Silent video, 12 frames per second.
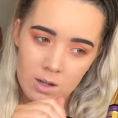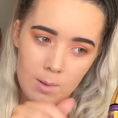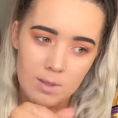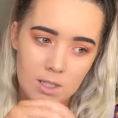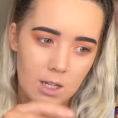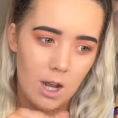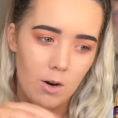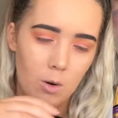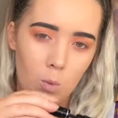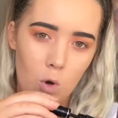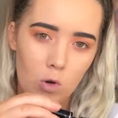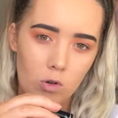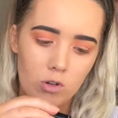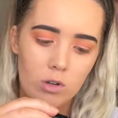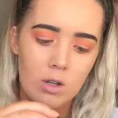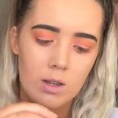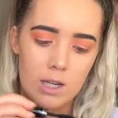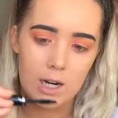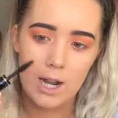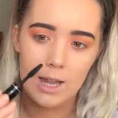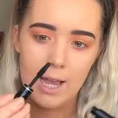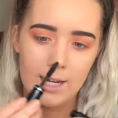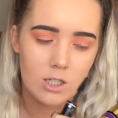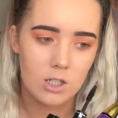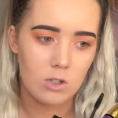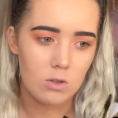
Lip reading: a mascara wand that I like to